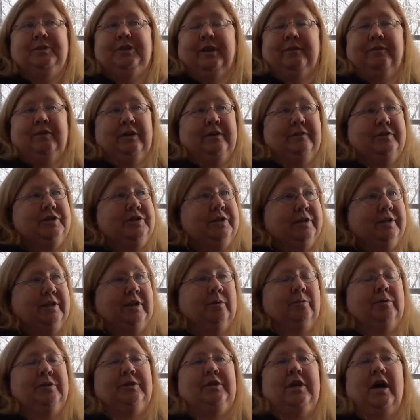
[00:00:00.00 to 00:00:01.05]
Several of us ended
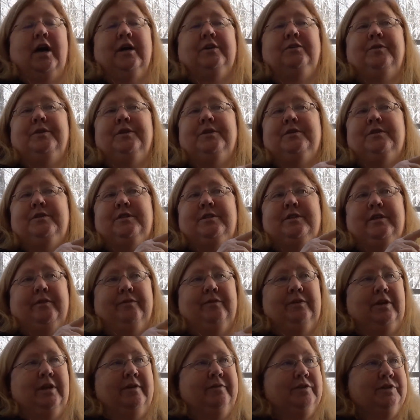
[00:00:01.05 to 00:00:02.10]
up with doctorates.
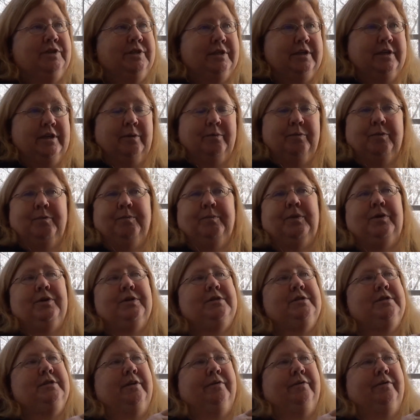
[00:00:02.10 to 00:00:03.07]
Several of us ended up with books.